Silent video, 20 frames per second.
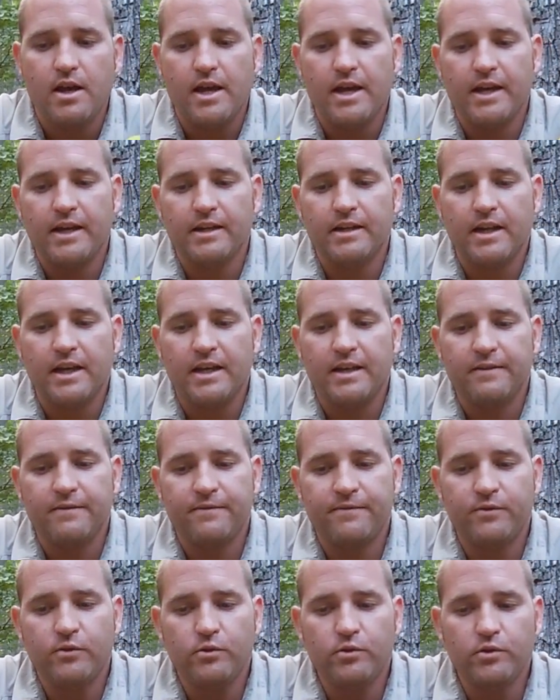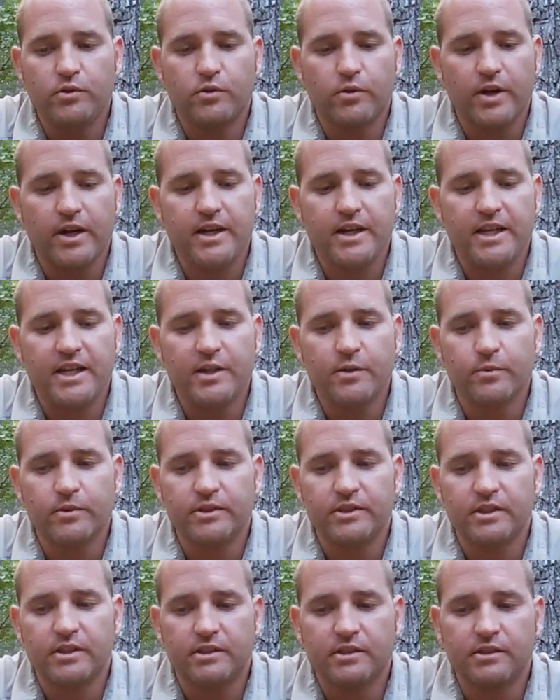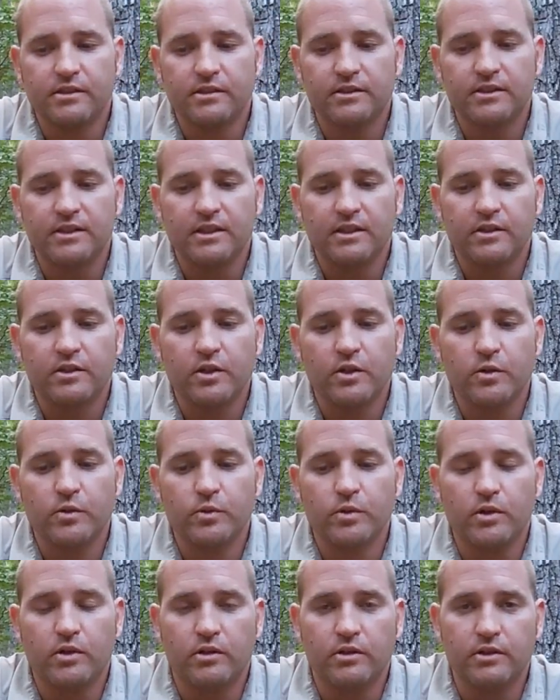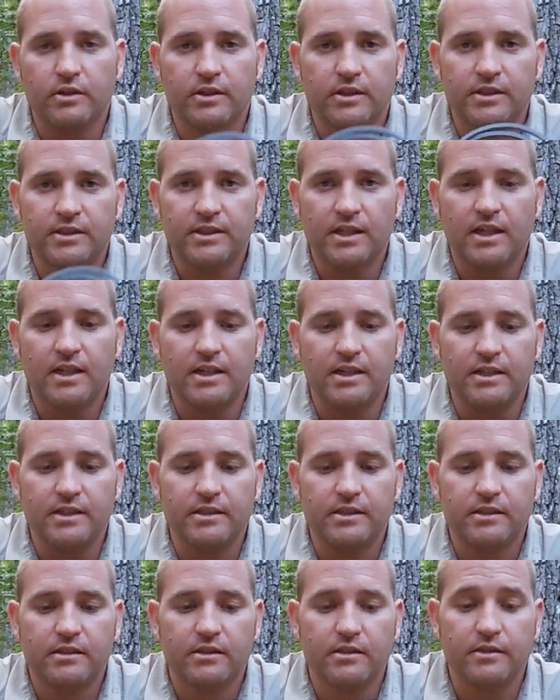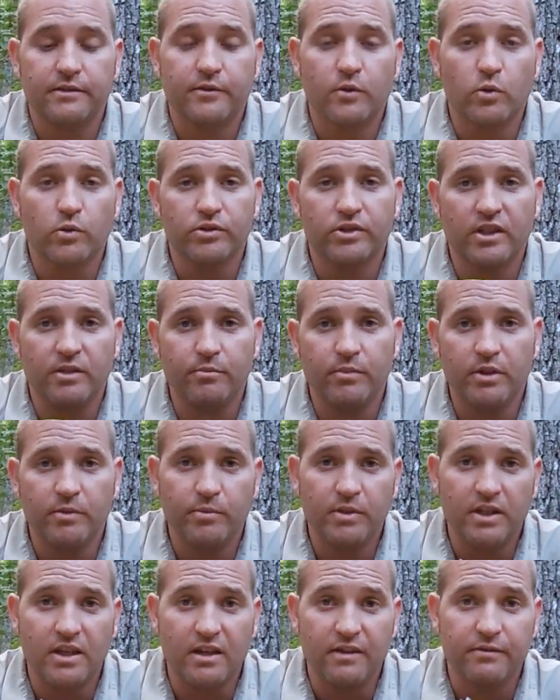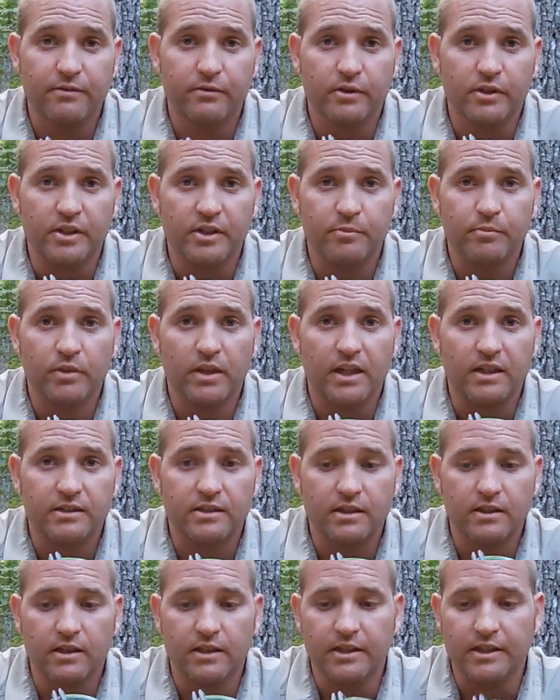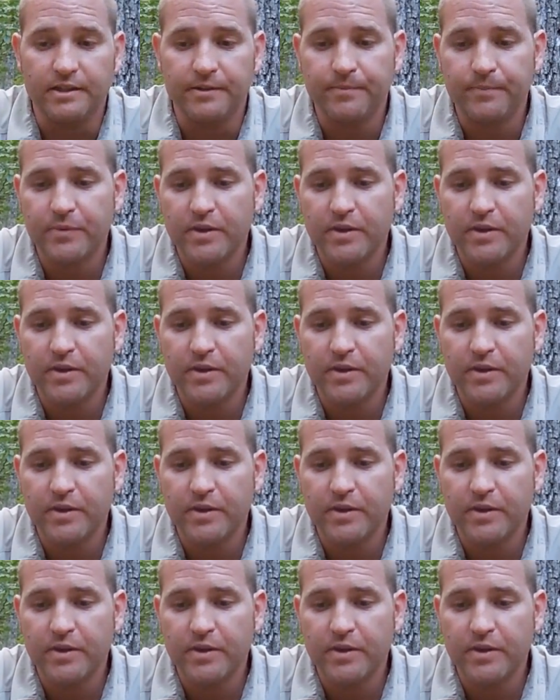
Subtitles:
and a food grade heat resistant silicone on the sides, and of course a BPA free plastic lid.